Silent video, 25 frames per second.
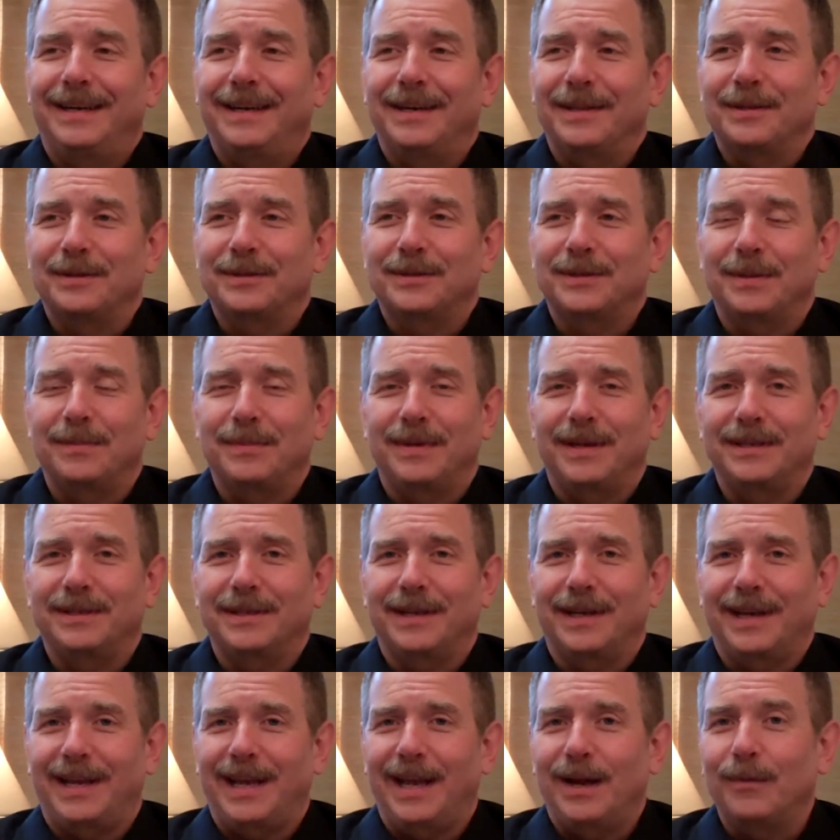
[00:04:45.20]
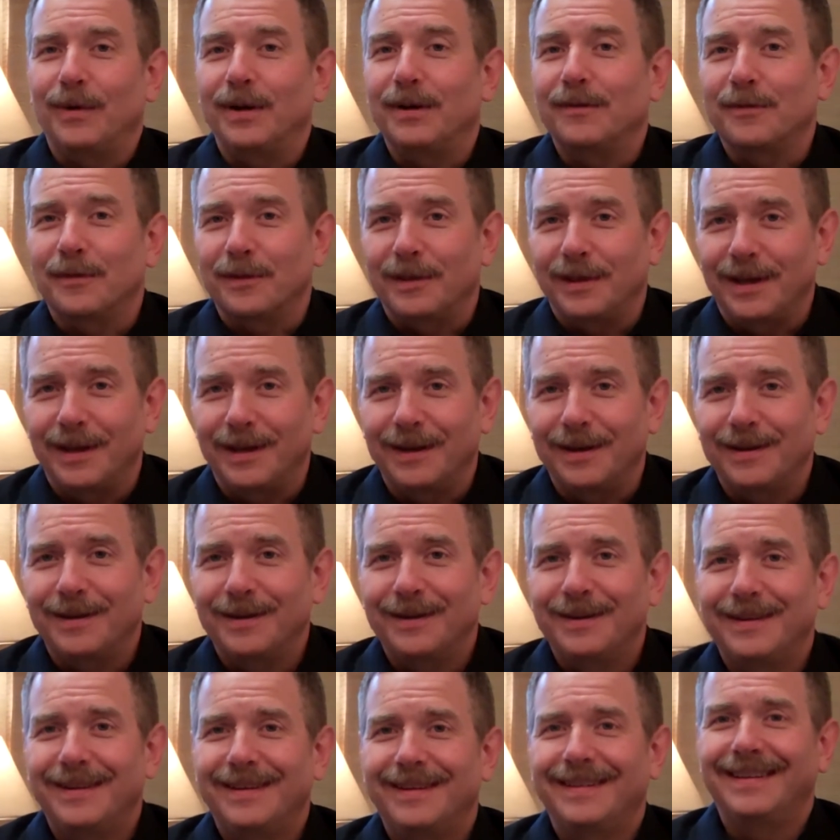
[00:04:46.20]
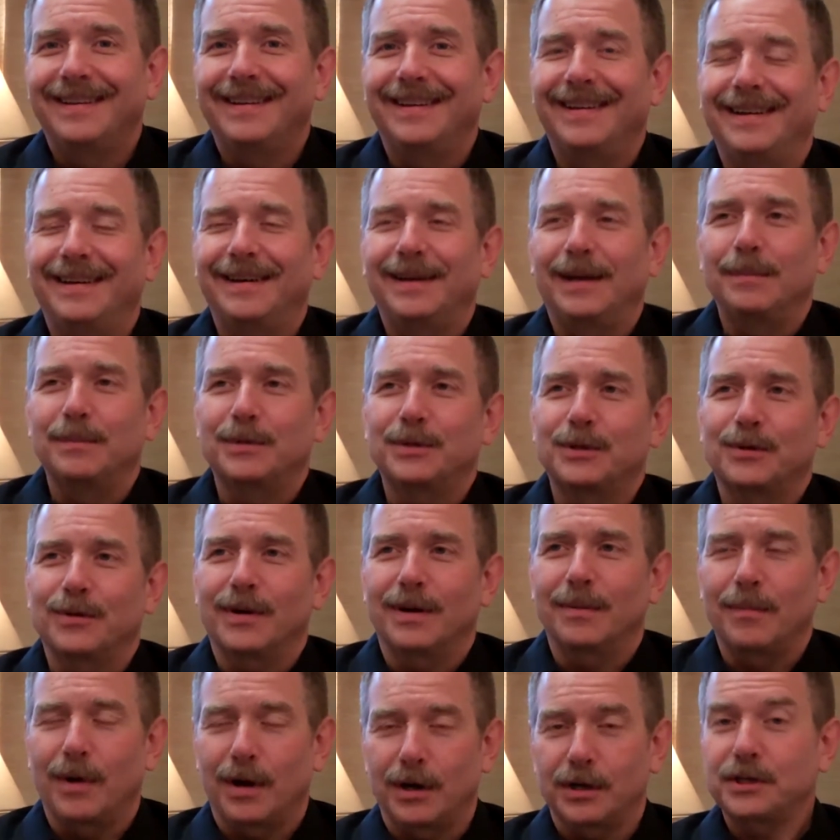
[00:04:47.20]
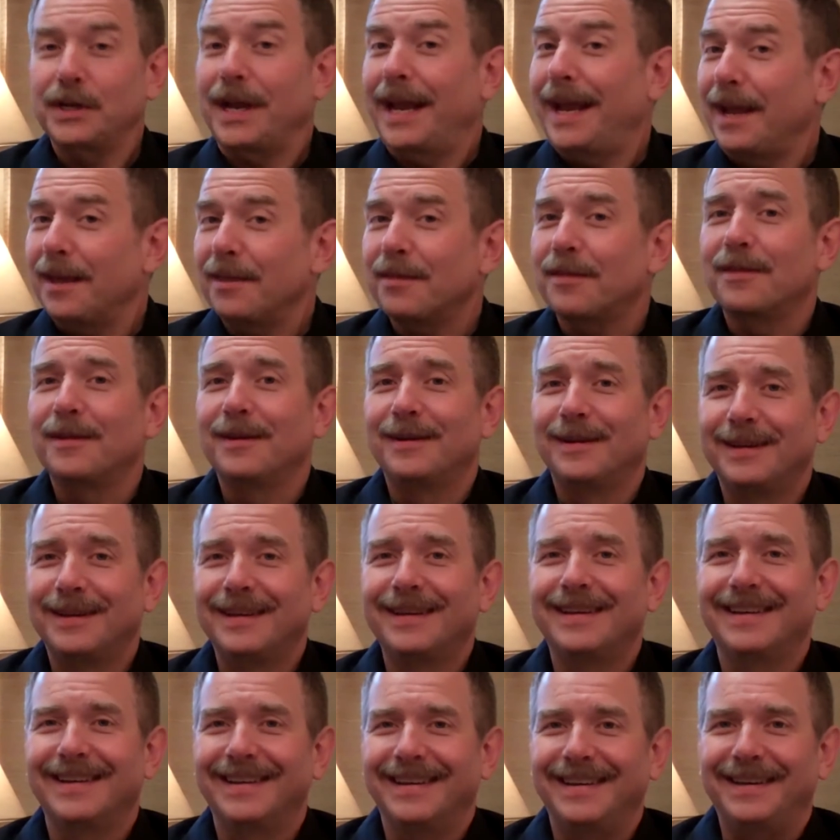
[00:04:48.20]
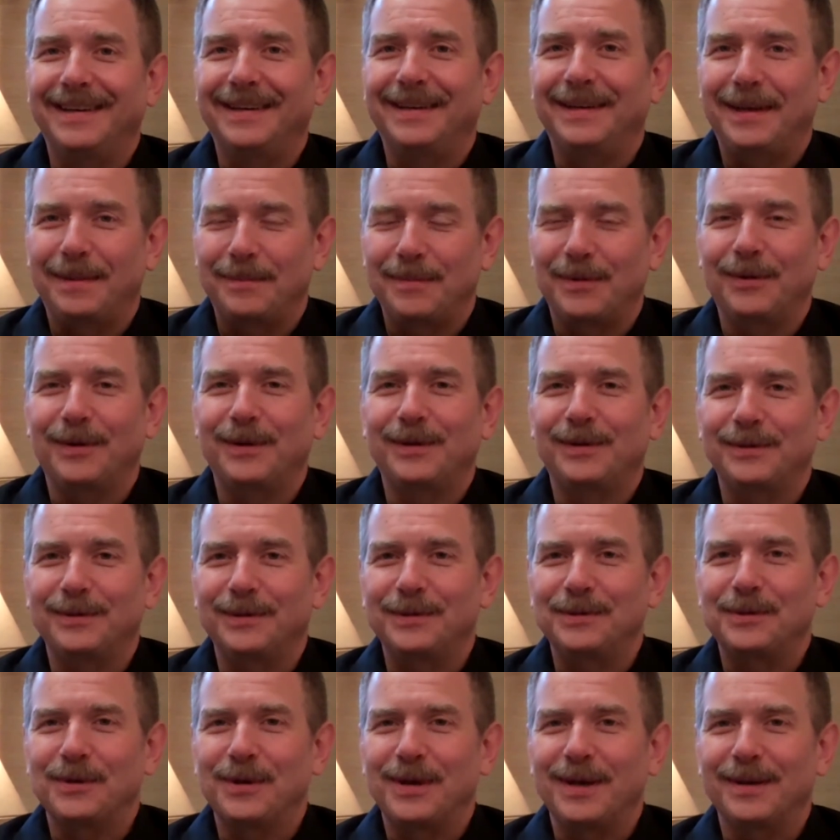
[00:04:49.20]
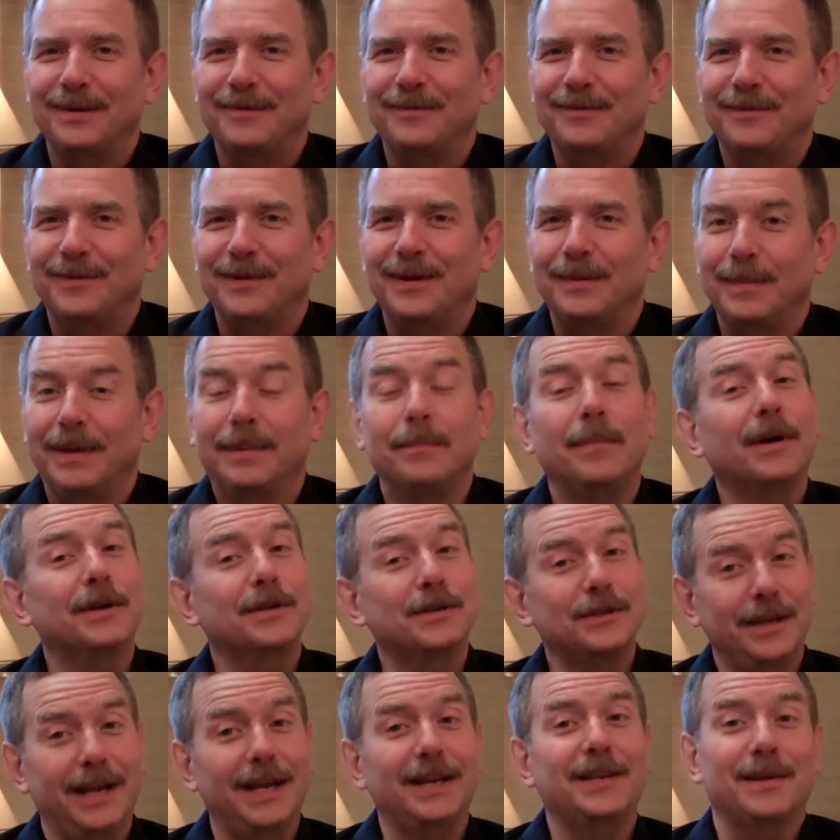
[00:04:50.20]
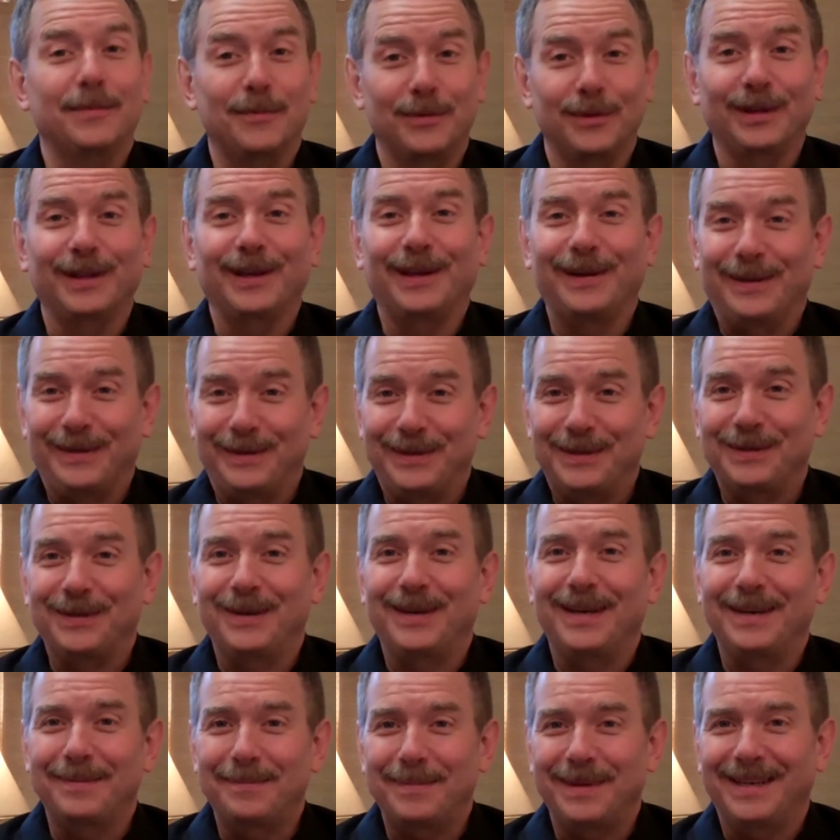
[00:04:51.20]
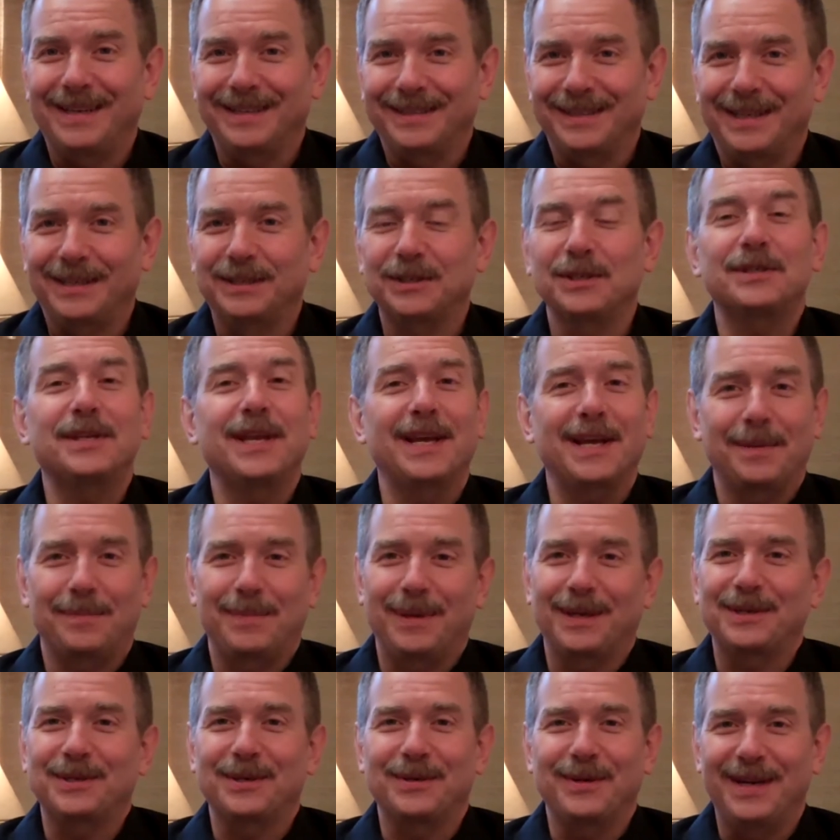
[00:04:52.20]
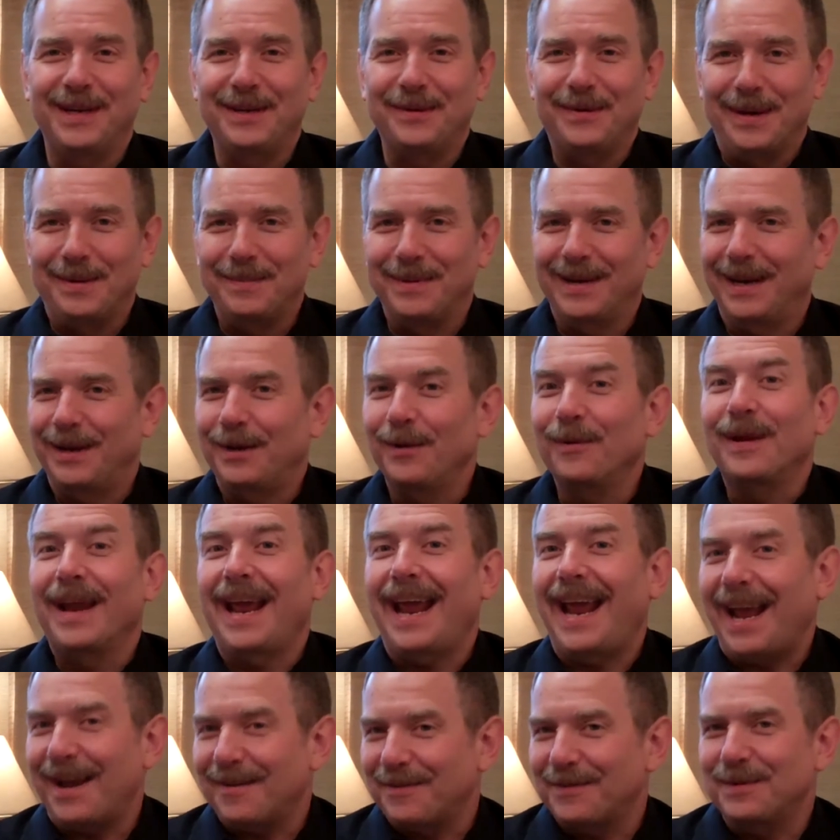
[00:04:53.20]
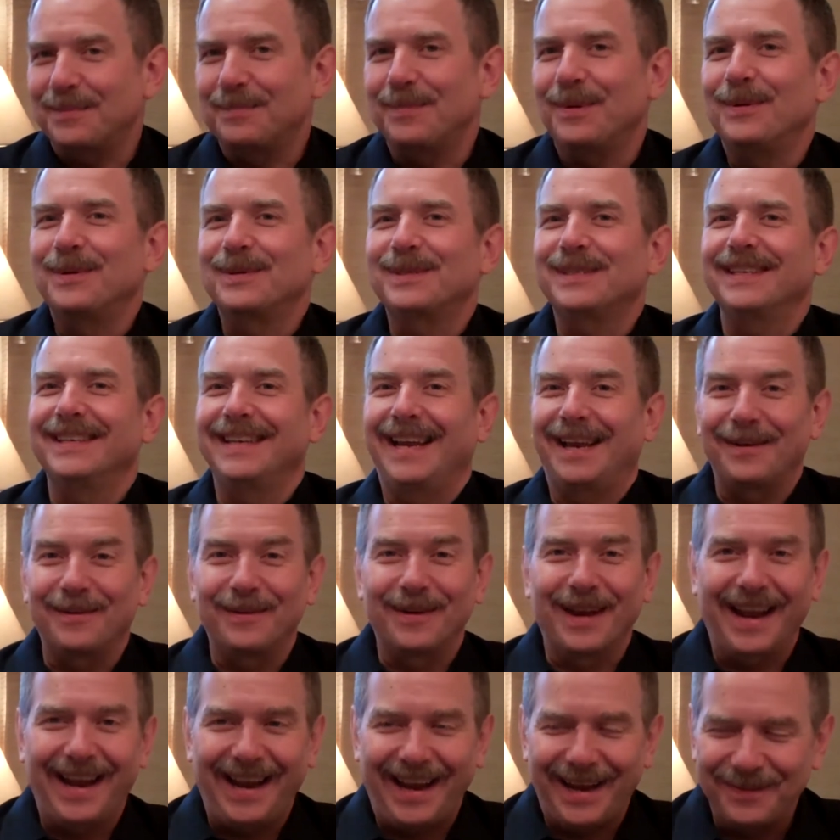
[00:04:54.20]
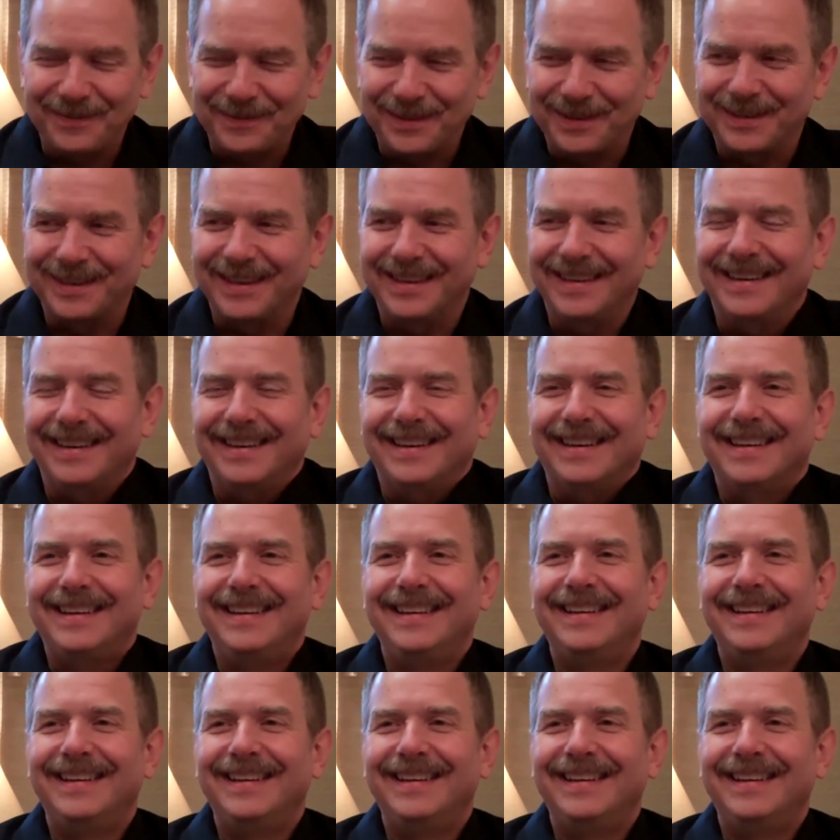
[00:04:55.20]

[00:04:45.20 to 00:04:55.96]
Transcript: There's some days that I can't wait for the end. I'm sure on March 8th I'm going to enjoy it very much. March 9th I'm really going to enjoy it, because I'll just take a picture anyway, but I don't have to post it. I don't have to take it.